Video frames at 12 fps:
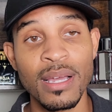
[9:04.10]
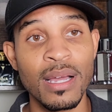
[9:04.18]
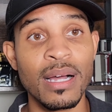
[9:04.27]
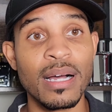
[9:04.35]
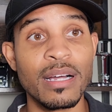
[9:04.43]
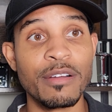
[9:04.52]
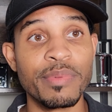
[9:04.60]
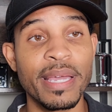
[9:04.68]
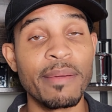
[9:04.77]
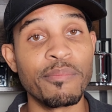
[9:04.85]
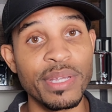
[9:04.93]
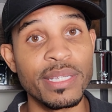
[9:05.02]

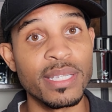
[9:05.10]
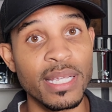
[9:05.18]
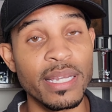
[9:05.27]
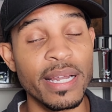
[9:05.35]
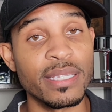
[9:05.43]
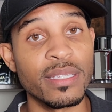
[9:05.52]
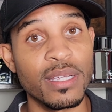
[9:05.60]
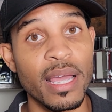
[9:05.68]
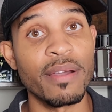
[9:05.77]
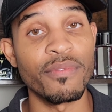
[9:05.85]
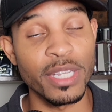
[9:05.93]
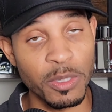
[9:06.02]
can be seen as
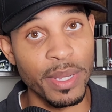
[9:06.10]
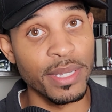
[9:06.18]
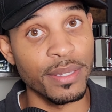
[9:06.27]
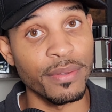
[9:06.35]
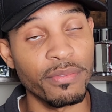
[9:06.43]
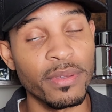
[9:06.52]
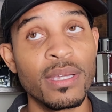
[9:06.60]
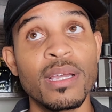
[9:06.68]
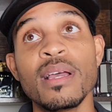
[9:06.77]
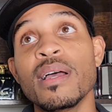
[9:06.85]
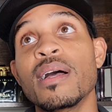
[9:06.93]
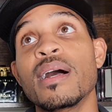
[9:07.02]
kind of expensive.
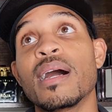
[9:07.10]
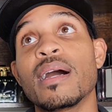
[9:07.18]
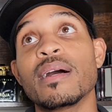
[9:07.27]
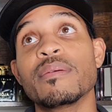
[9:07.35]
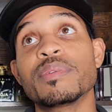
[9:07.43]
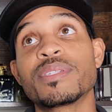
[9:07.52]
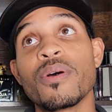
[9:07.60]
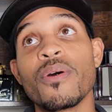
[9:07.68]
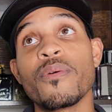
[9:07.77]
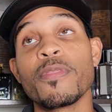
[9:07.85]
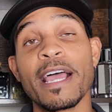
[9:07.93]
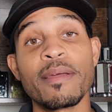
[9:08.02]

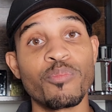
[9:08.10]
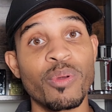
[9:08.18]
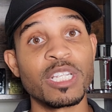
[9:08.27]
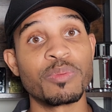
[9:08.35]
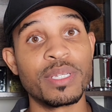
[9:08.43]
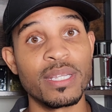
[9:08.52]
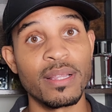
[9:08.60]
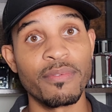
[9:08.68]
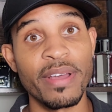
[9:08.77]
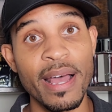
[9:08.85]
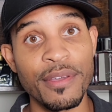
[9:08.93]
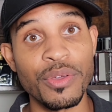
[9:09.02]
So that brings me to the
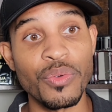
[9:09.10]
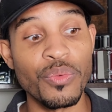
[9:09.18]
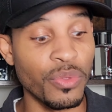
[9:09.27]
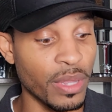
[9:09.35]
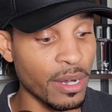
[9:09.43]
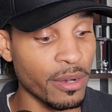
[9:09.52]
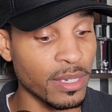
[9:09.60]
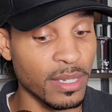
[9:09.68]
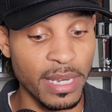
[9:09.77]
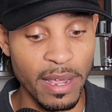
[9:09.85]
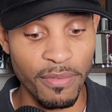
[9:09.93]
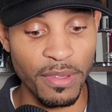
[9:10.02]
value. There's
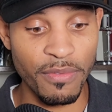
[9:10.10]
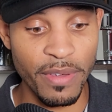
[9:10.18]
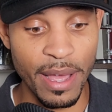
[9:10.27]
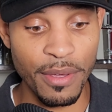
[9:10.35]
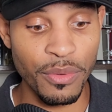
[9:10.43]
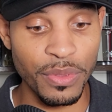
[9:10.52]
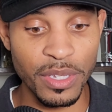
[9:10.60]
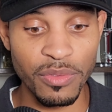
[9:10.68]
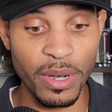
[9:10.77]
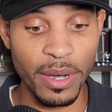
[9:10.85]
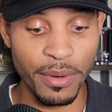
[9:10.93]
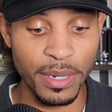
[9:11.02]
definitely value in this
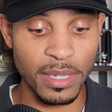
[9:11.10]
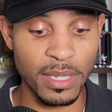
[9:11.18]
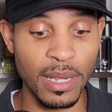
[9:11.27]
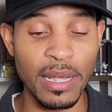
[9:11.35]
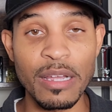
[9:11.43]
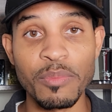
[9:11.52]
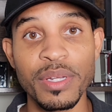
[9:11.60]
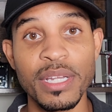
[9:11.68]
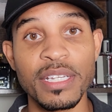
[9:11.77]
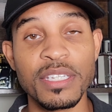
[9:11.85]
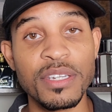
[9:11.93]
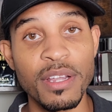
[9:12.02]
fragrance.
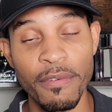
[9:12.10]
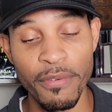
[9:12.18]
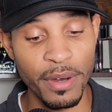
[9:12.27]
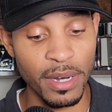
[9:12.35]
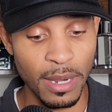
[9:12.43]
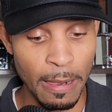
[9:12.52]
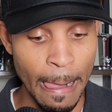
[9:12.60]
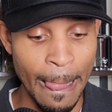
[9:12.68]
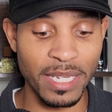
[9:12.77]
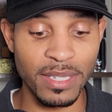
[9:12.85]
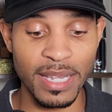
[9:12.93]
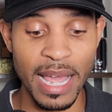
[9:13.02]
It's different.
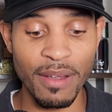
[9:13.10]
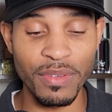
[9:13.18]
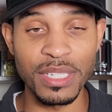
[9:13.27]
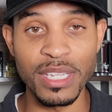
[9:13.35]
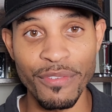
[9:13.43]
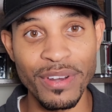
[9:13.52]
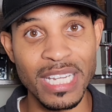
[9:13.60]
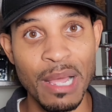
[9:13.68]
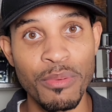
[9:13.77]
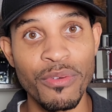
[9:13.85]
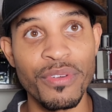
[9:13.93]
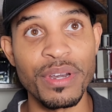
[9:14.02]
It's kind of a different
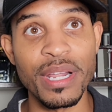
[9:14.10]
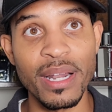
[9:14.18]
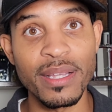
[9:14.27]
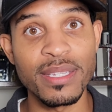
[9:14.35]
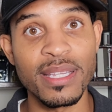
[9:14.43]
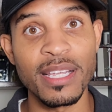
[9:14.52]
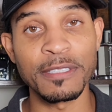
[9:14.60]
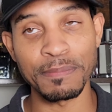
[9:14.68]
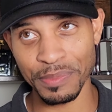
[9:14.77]
type of vanilla scent,